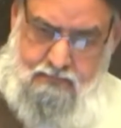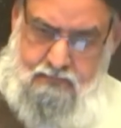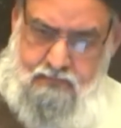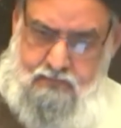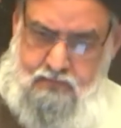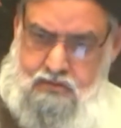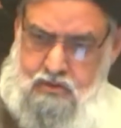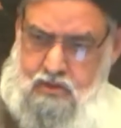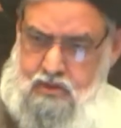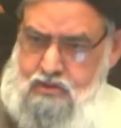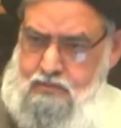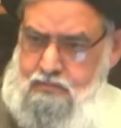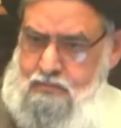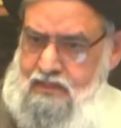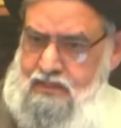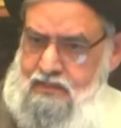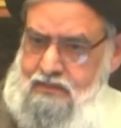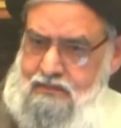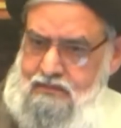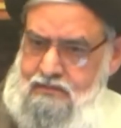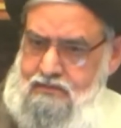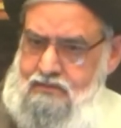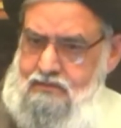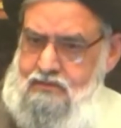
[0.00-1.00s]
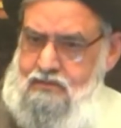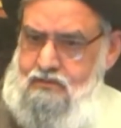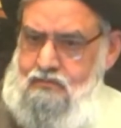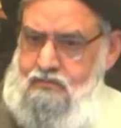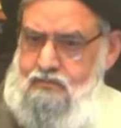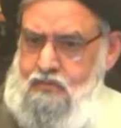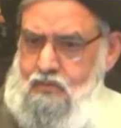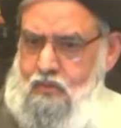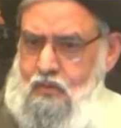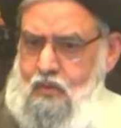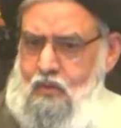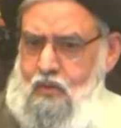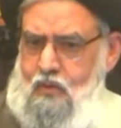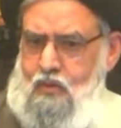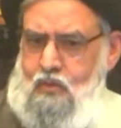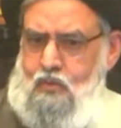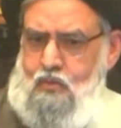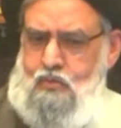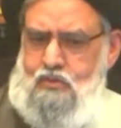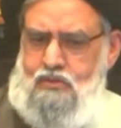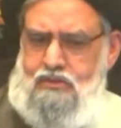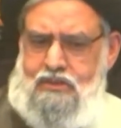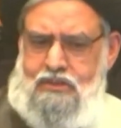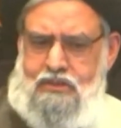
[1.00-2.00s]
judgment so
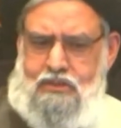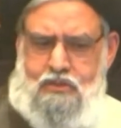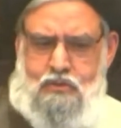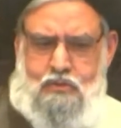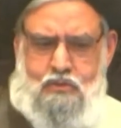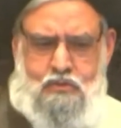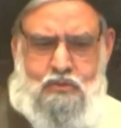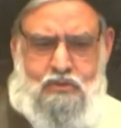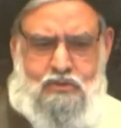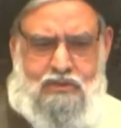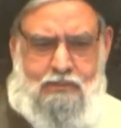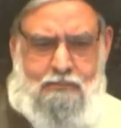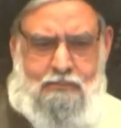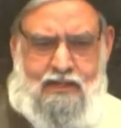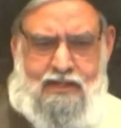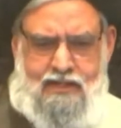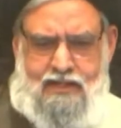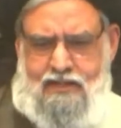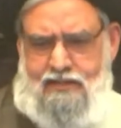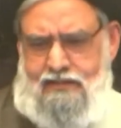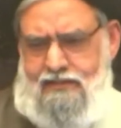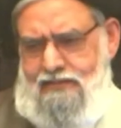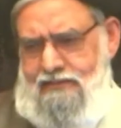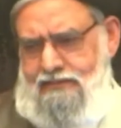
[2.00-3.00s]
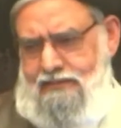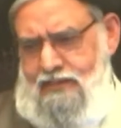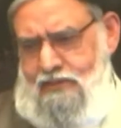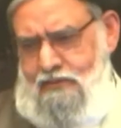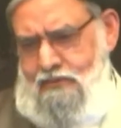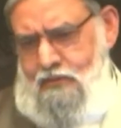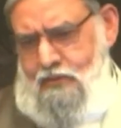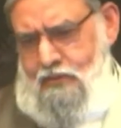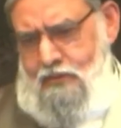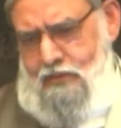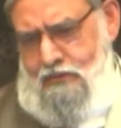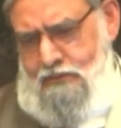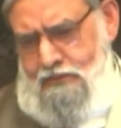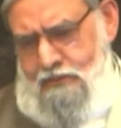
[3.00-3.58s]
loosely used about anything that don't,